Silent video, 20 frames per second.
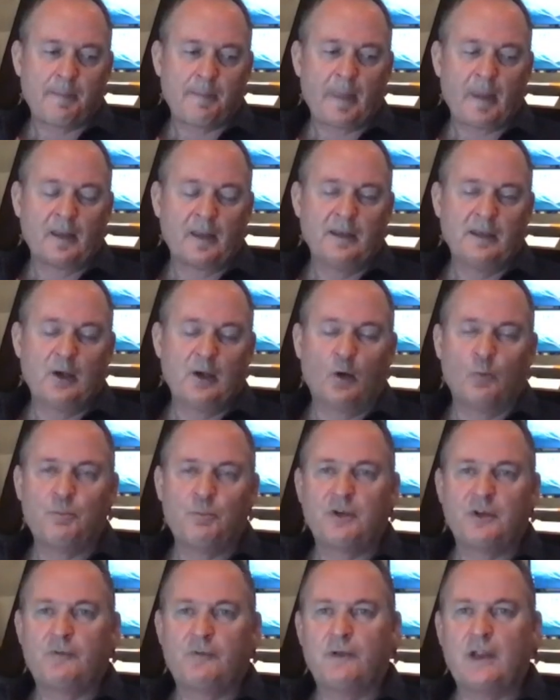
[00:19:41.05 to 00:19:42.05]
he
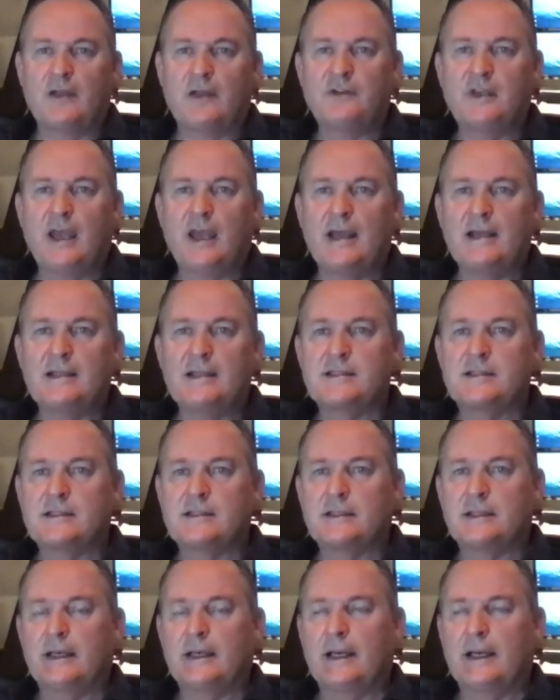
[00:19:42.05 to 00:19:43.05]
opened the
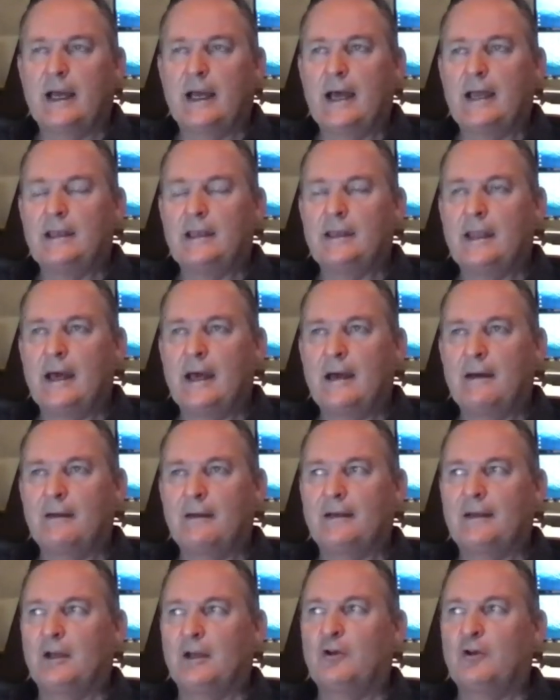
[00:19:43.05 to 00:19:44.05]
floodgates and
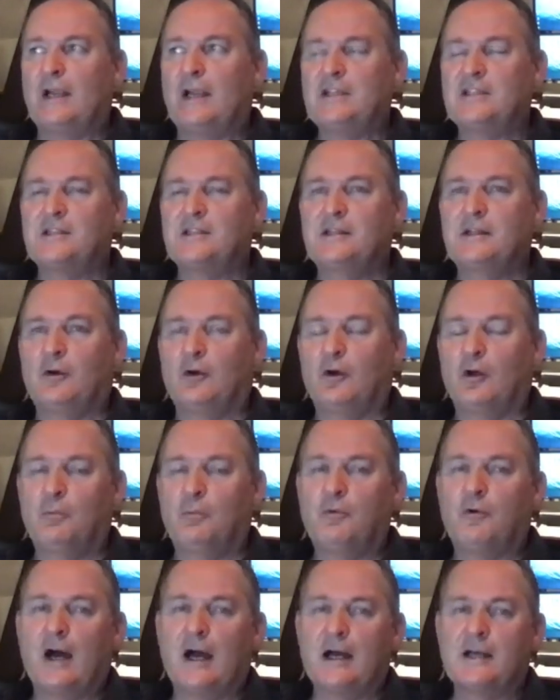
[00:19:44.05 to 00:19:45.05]
crashed the oil
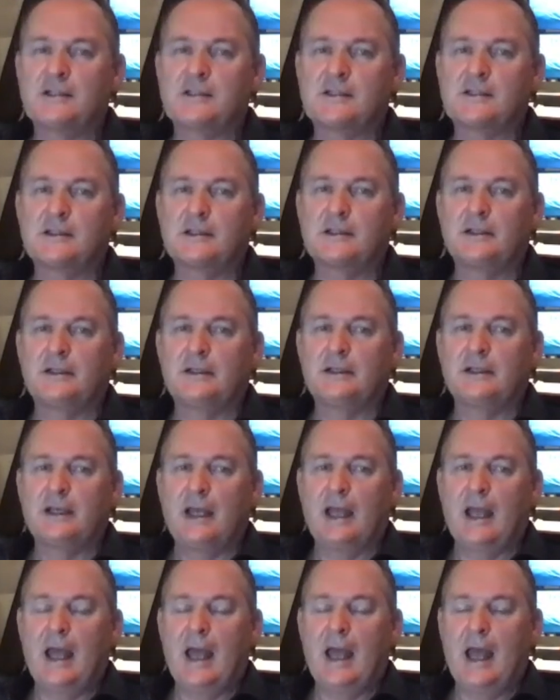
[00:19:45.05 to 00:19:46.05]
price.
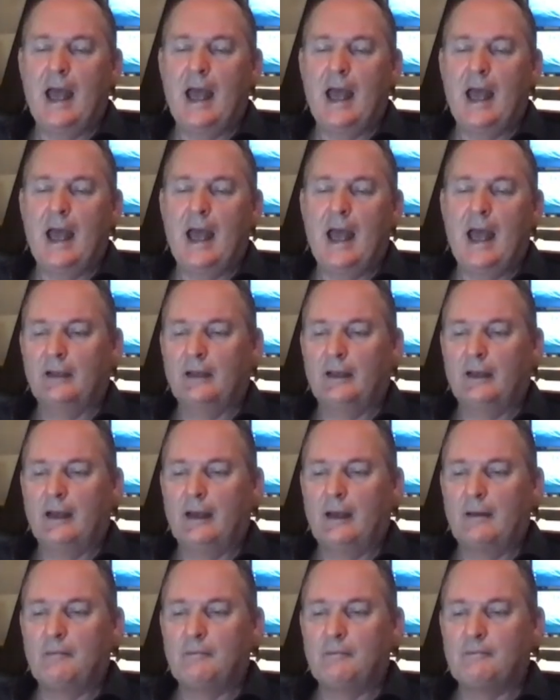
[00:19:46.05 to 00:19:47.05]
And
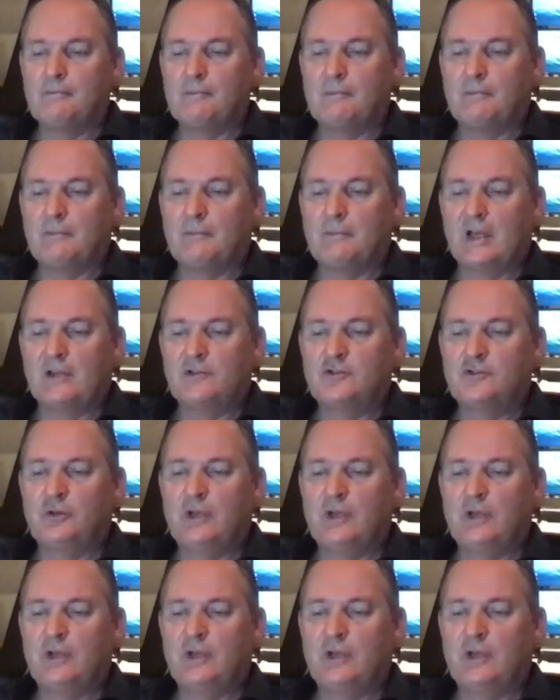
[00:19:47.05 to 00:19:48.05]

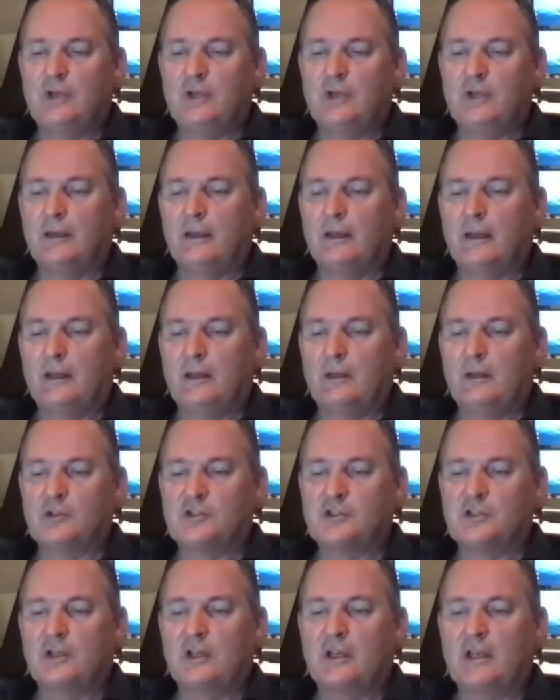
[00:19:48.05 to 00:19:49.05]
today there
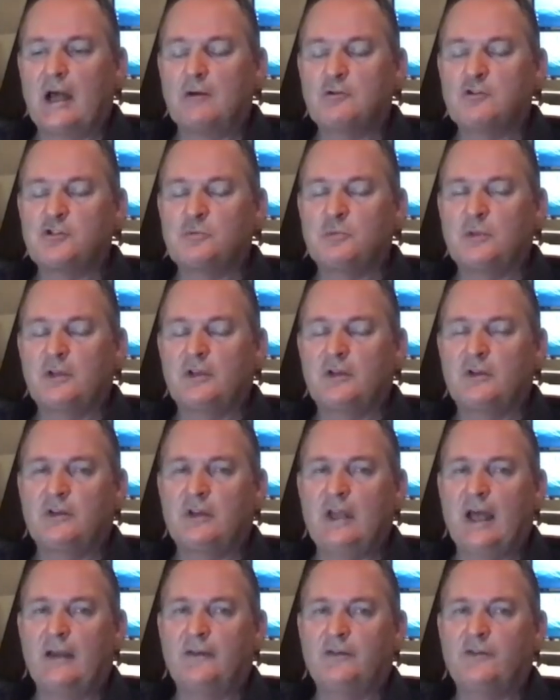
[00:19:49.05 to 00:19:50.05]
was an announcement
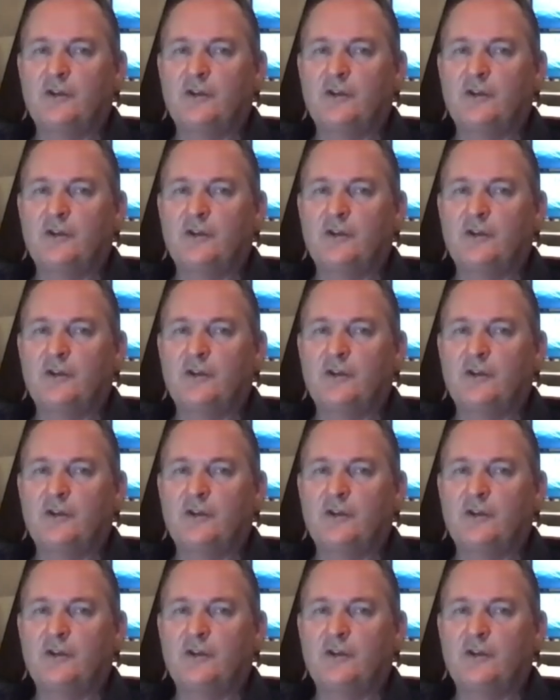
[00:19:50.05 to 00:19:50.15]
that